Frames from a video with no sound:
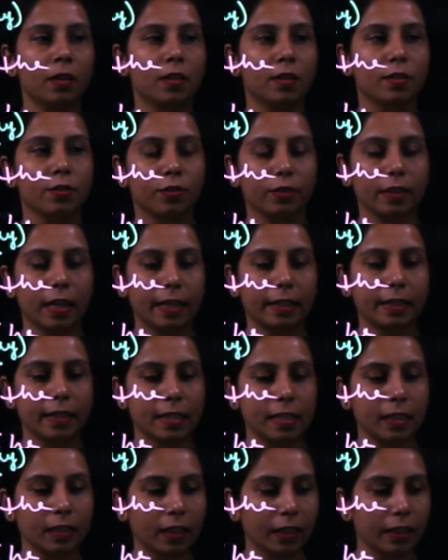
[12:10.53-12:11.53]
So that is
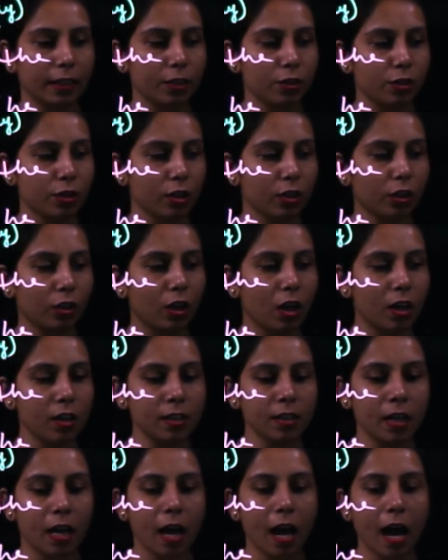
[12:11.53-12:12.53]
the conditional clause.
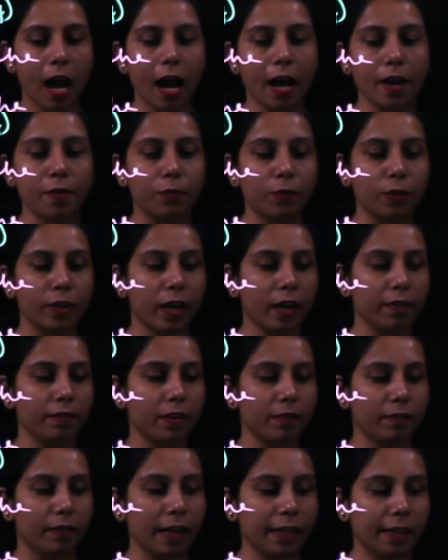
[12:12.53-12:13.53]
I would have
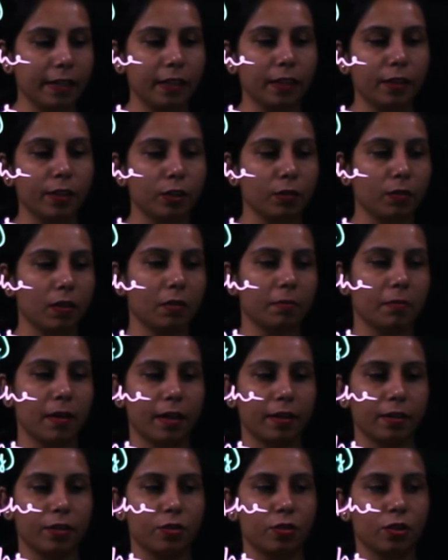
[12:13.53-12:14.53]
invited her to our
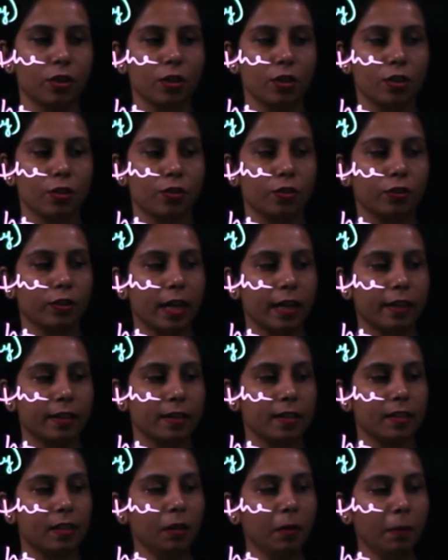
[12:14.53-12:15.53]
marriage. So that
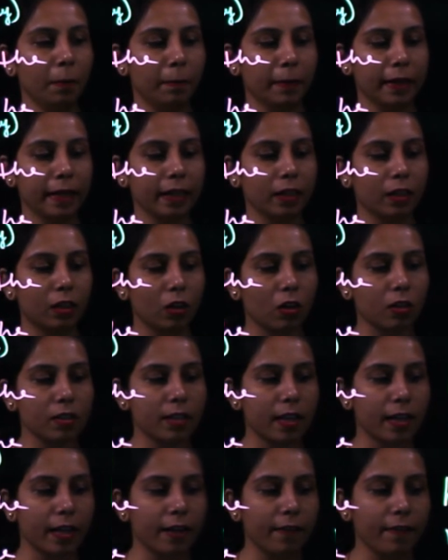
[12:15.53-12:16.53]
is the main clause
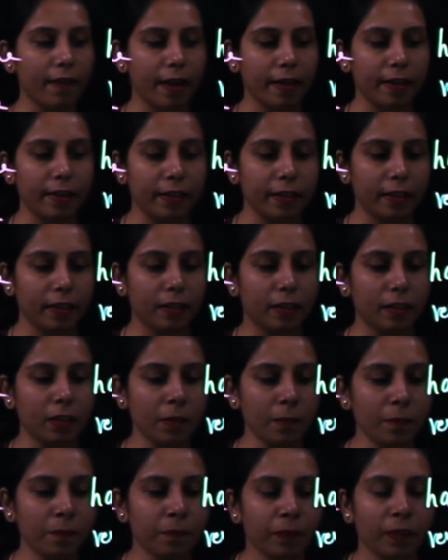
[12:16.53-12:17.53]
I have added in the
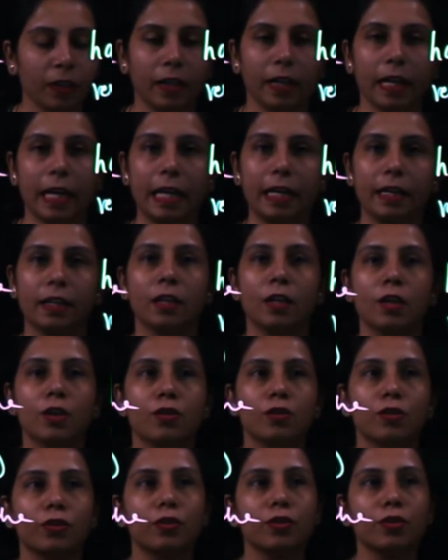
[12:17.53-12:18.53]
end.
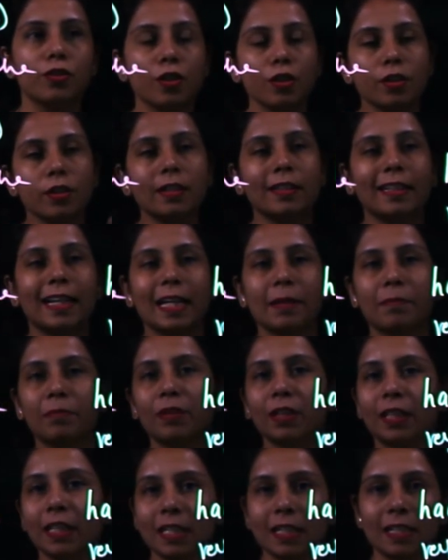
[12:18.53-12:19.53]
So this is the type
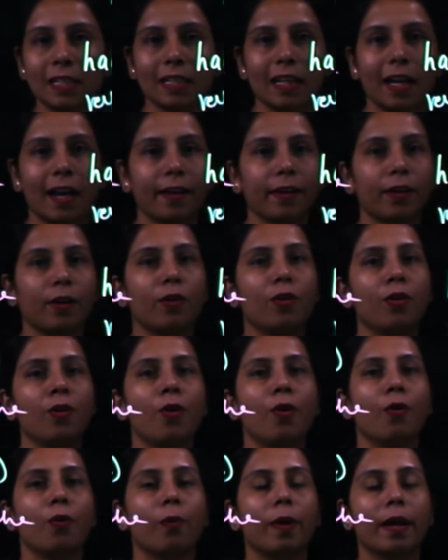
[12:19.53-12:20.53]
3 scenario
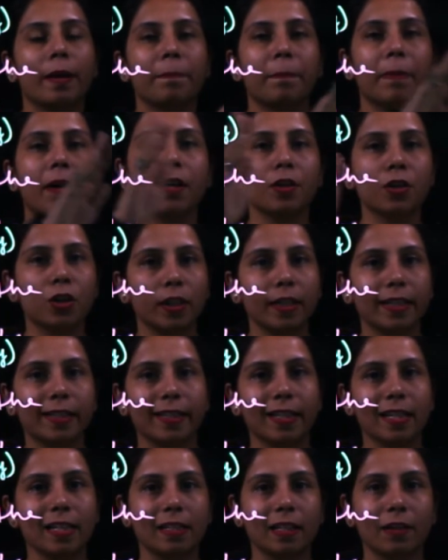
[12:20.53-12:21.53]
when partially
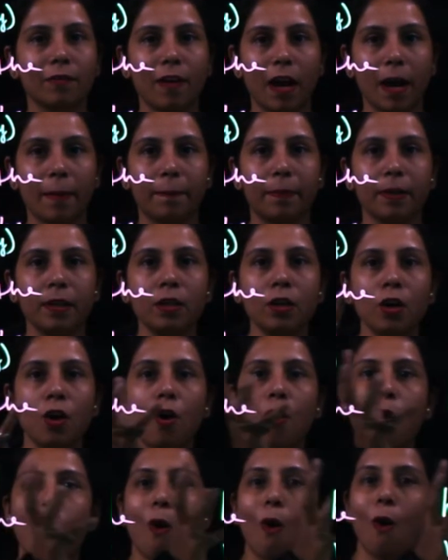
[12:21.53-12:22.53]
things have happened
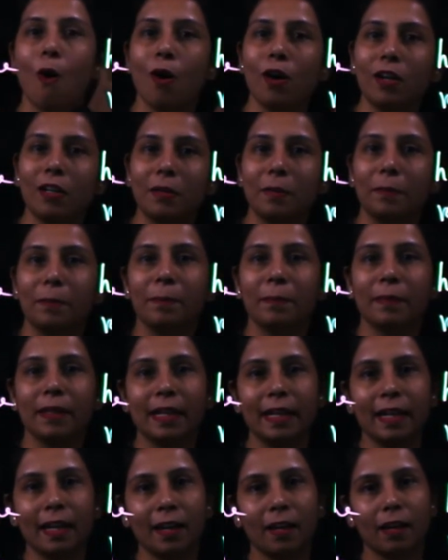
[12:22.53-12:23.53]
or
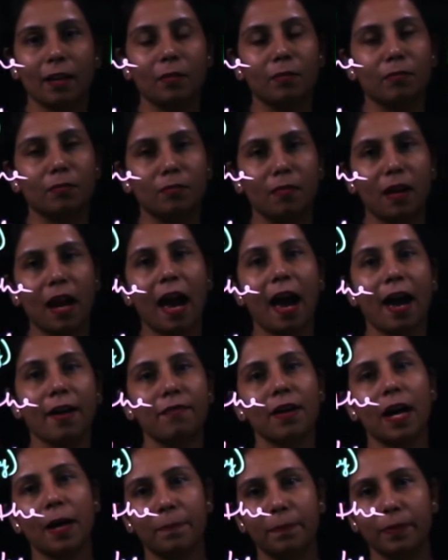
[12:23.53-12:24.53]
may have
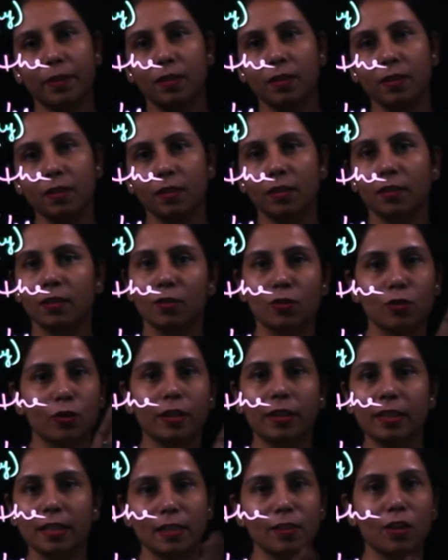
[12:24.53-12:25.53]
happened. So
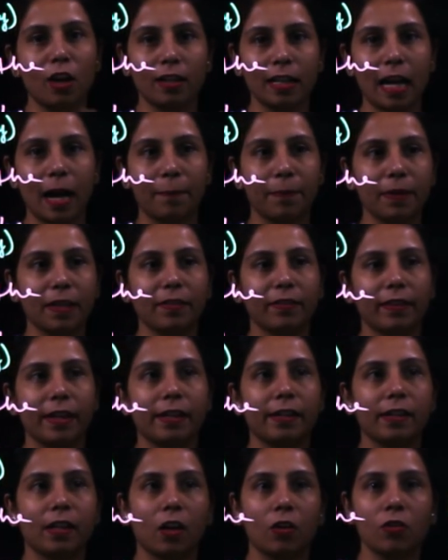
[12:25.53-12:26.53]
it is not happening
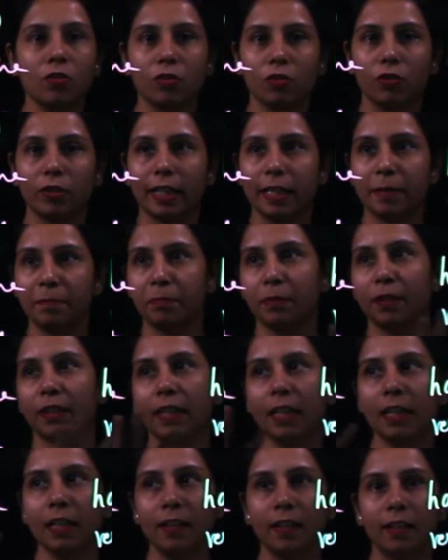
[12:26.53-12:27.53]
right now. So type
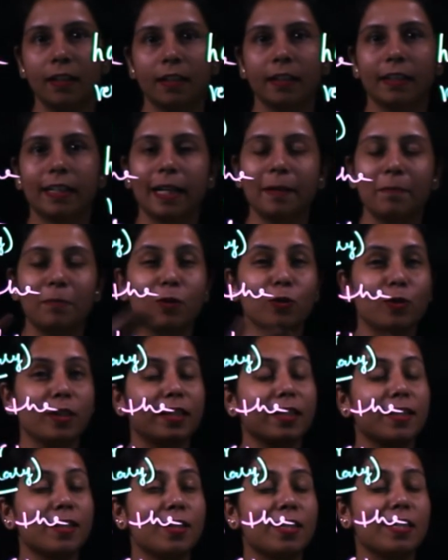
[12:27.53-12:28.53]
3. Type 2, it
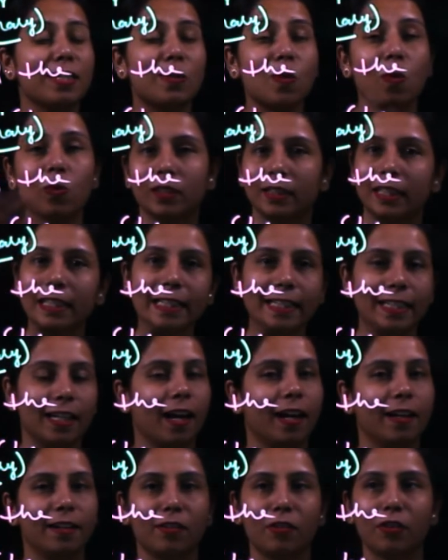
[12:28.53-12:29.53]
is totally
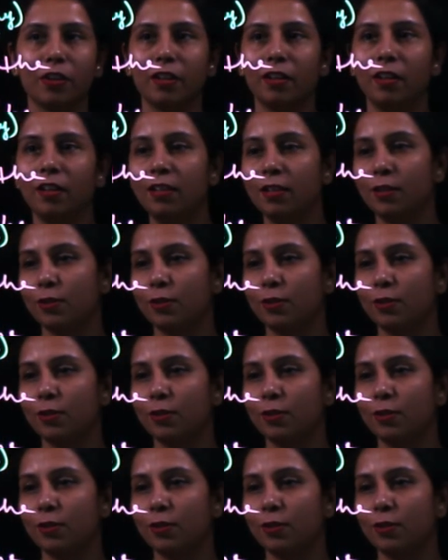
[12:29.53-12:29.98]
unreal.